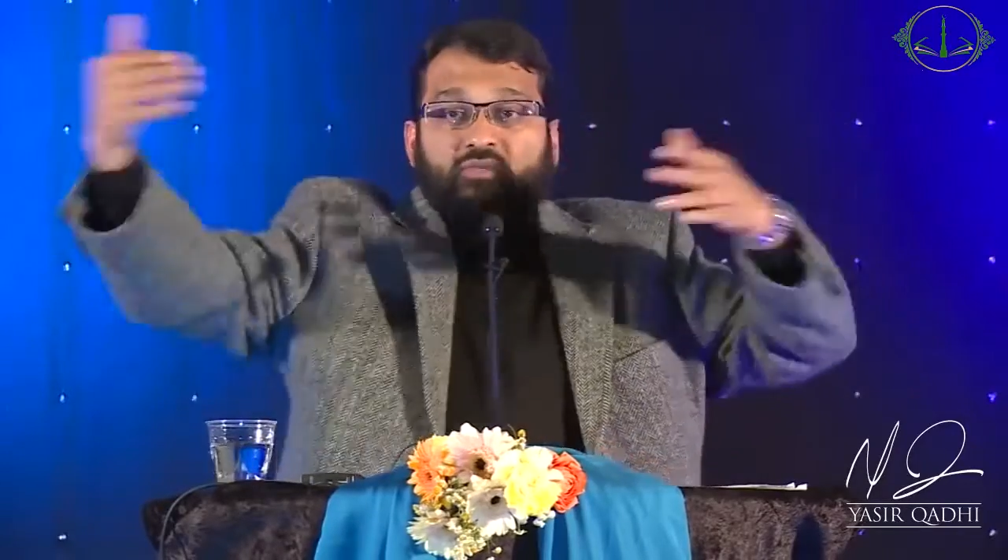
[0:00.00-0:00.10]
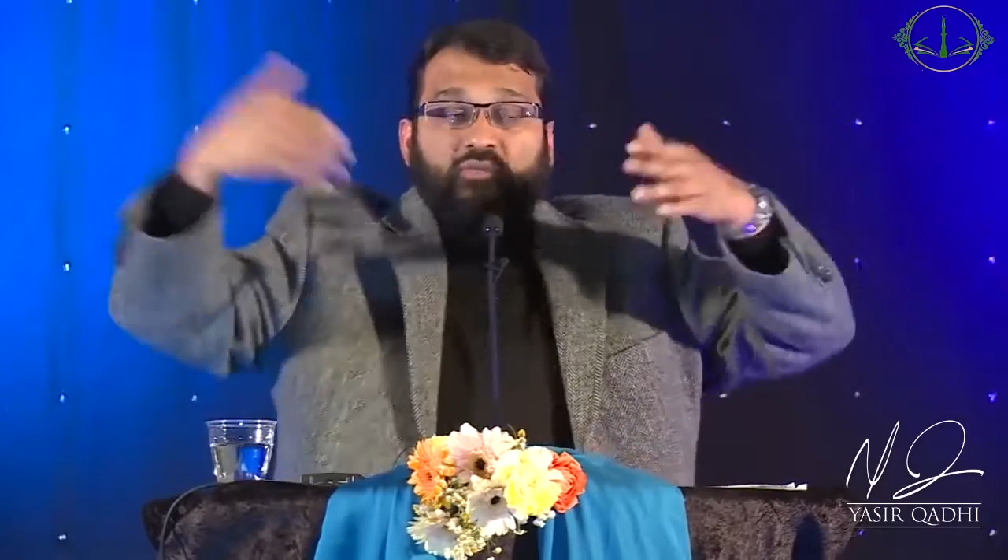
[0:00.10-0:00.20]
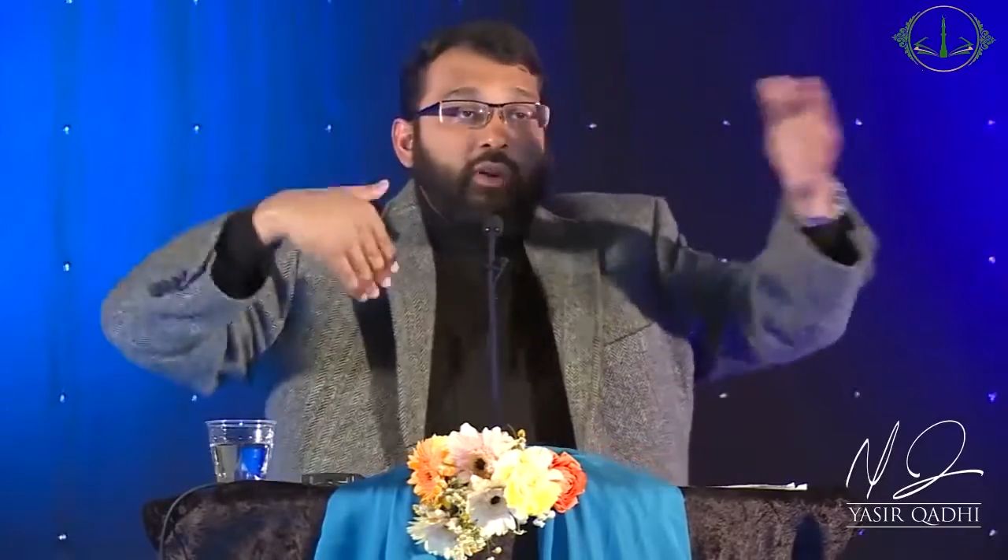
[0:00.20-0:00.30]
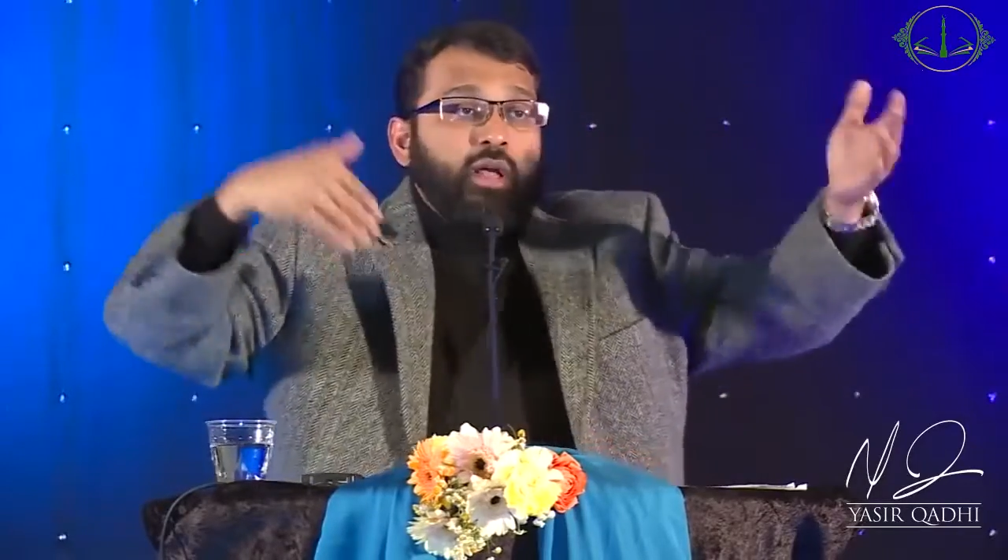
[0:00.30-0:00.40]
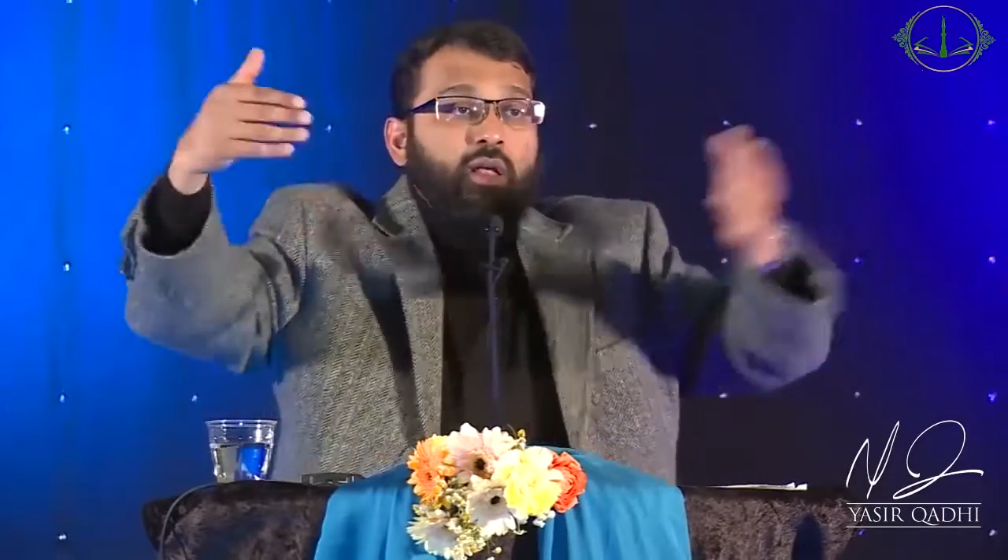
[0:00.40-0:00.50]

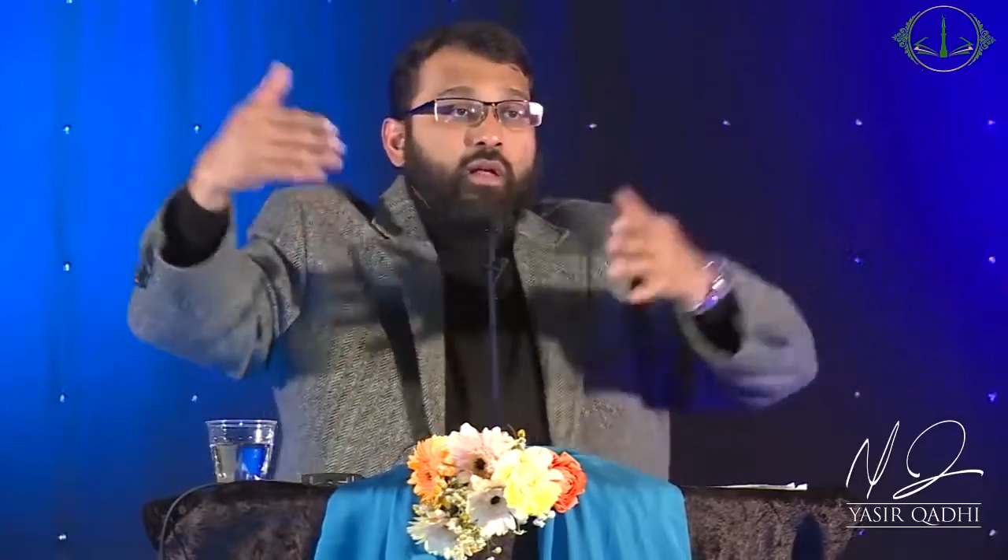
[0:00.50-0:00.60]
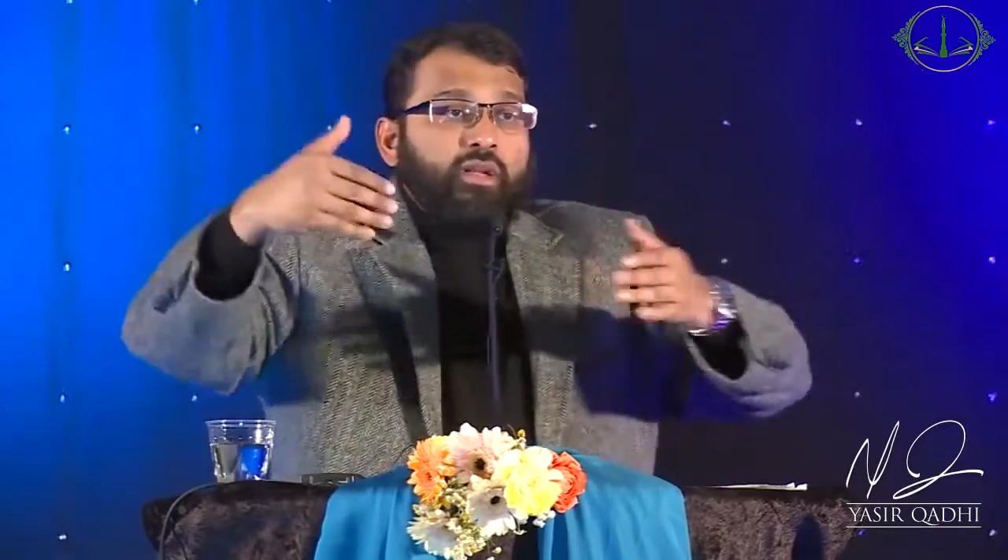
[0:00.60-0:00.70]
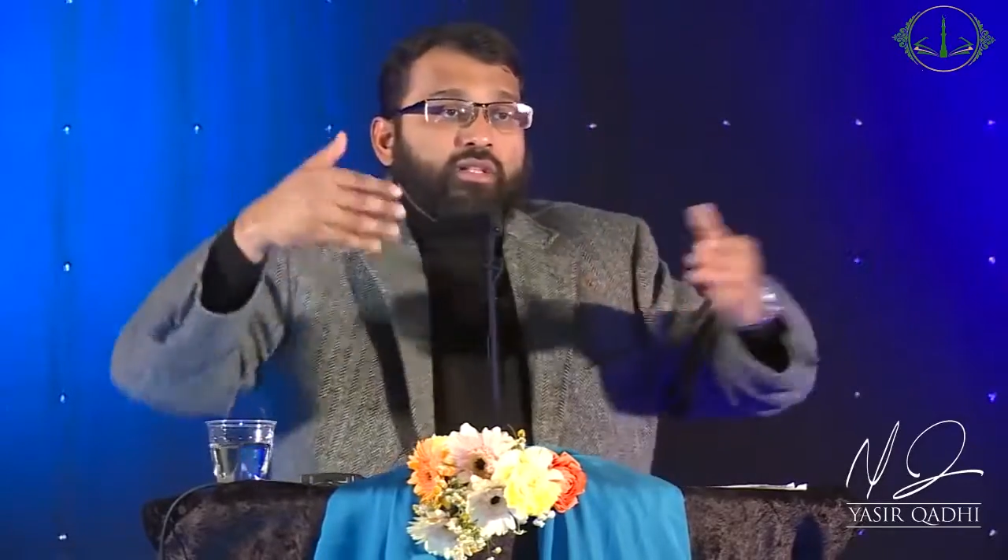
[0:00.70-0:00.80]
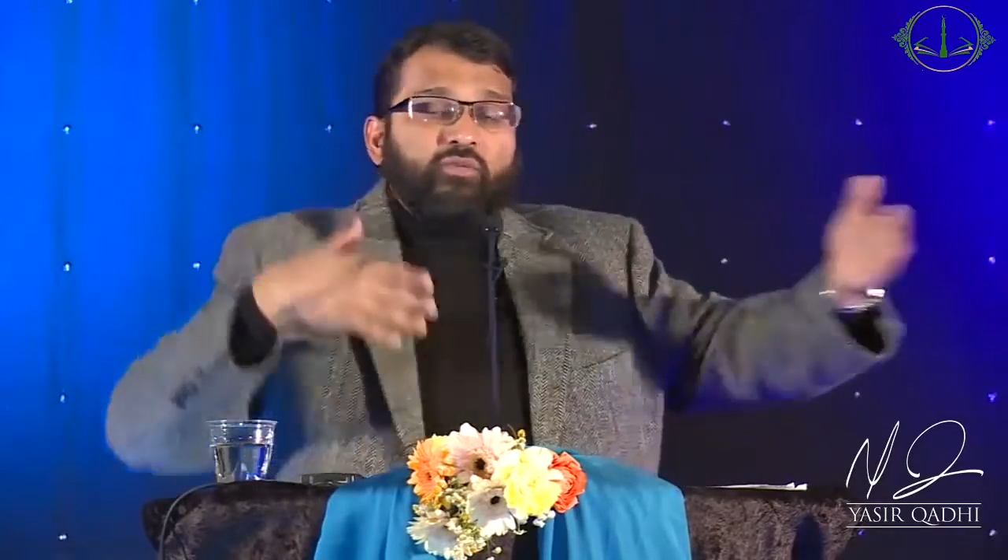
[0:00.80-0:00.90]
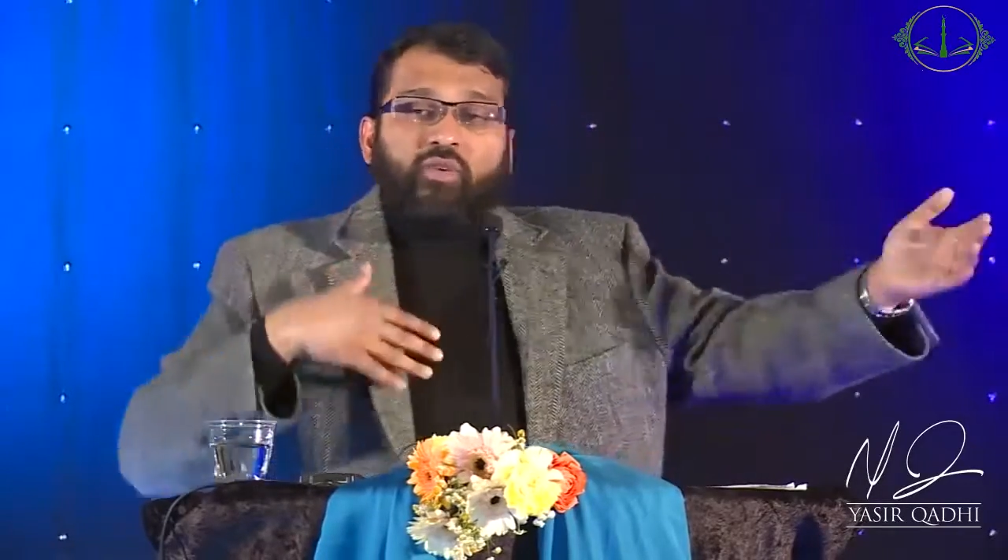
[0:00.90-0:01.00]

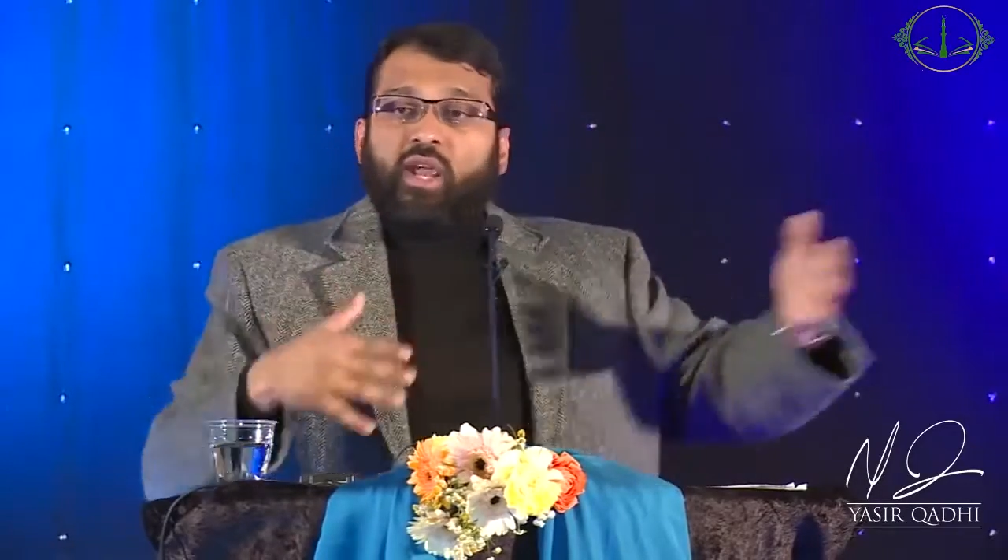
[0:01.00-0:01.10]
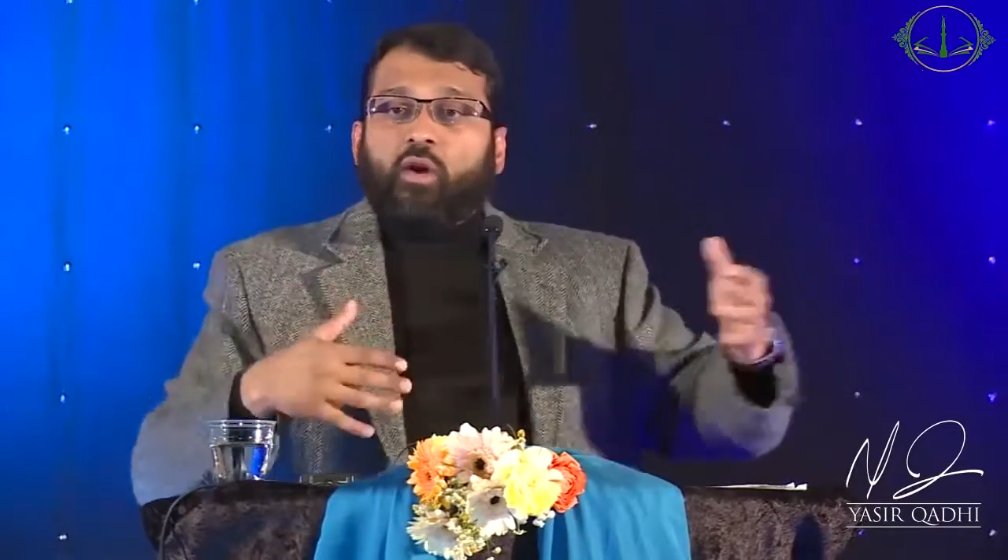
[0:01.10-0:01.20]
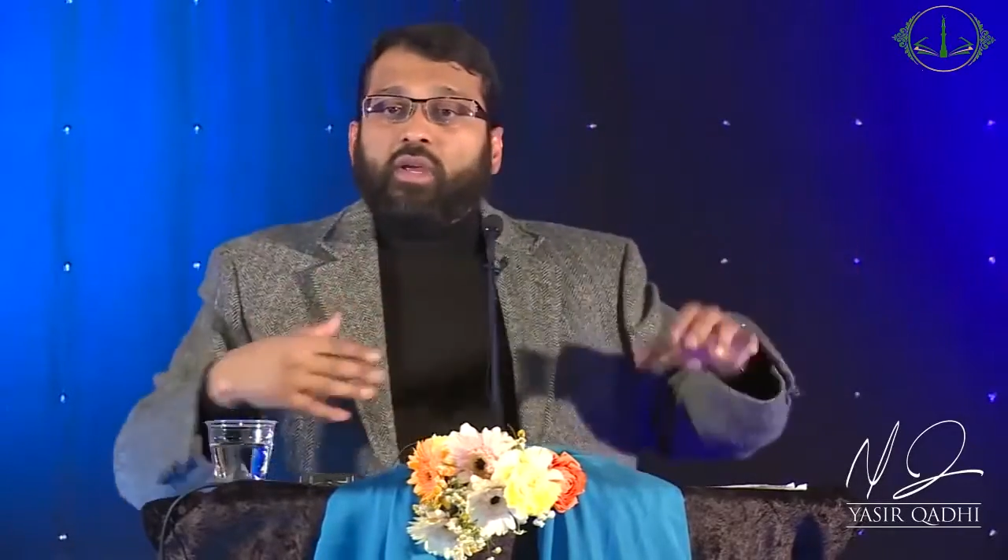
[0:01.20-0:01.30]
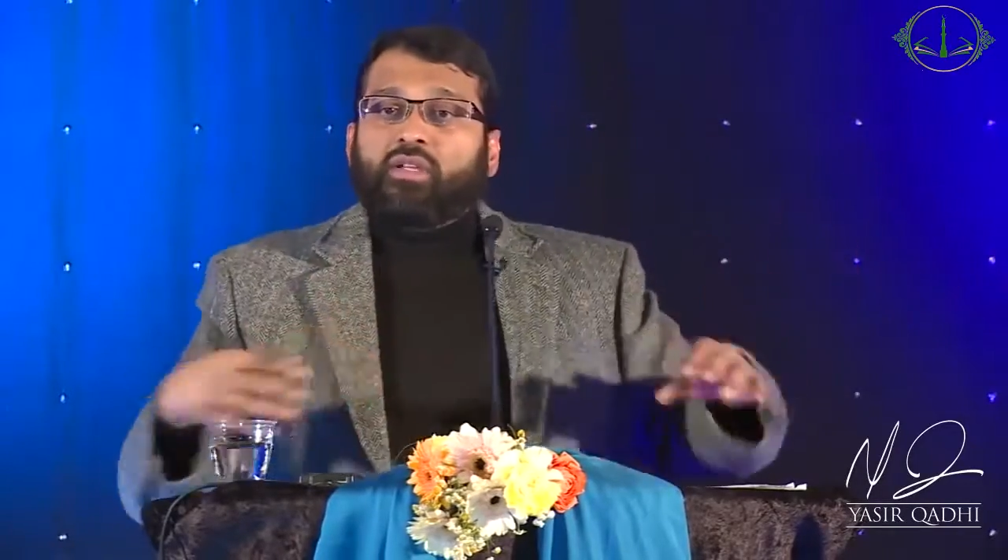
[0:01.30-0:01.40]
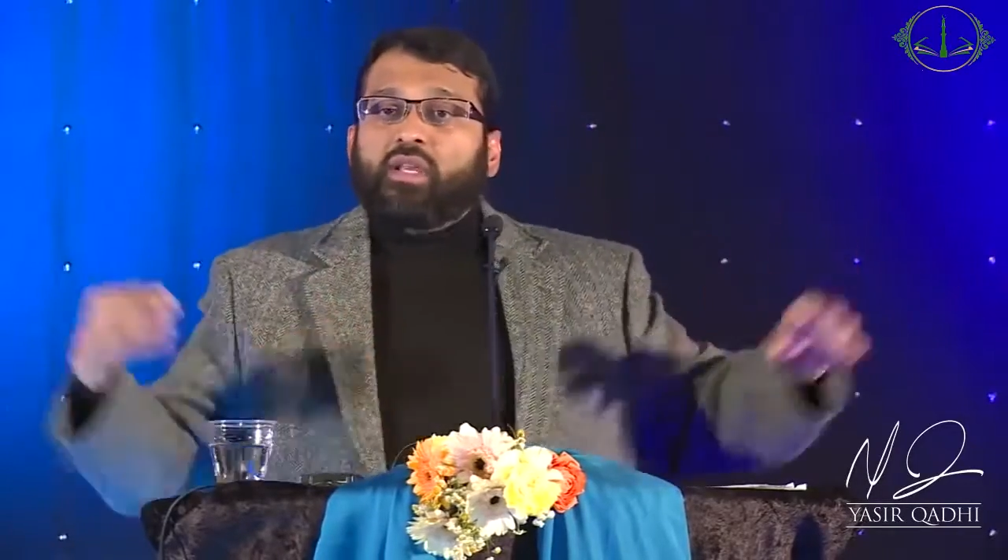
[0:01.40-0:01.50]
different
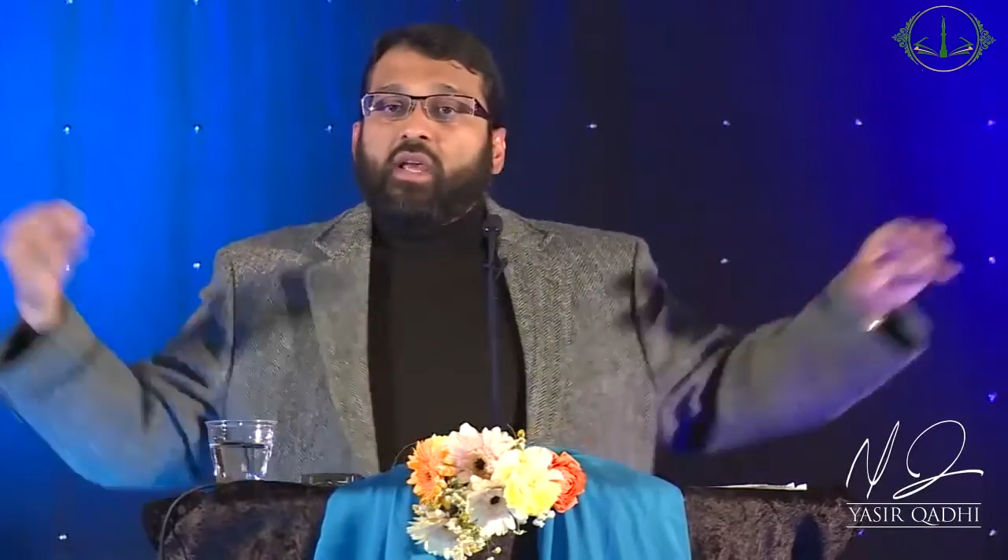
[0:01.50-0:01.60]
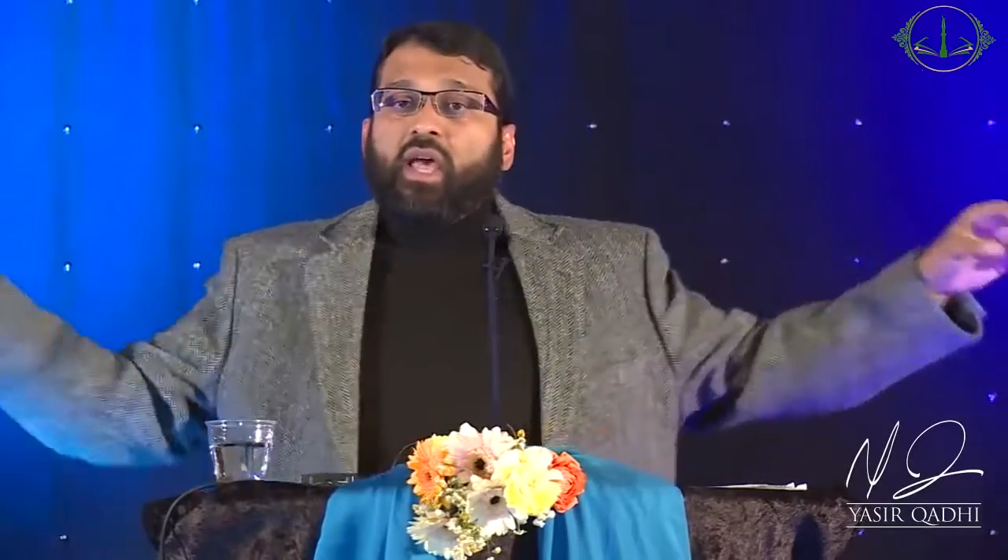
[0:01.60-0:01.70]
areas,